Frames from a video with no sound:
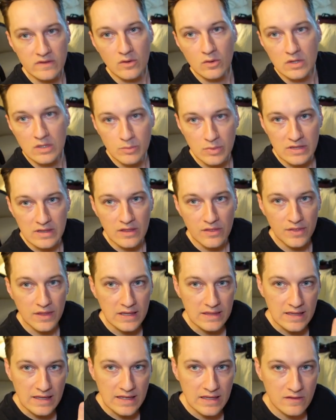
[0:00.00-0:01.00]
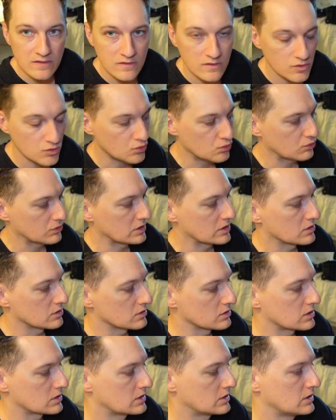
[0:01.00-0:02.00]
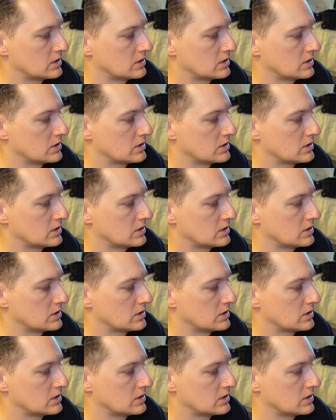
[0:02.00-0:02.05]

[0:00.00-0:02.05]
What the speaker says: going to be the thing that gets triggered.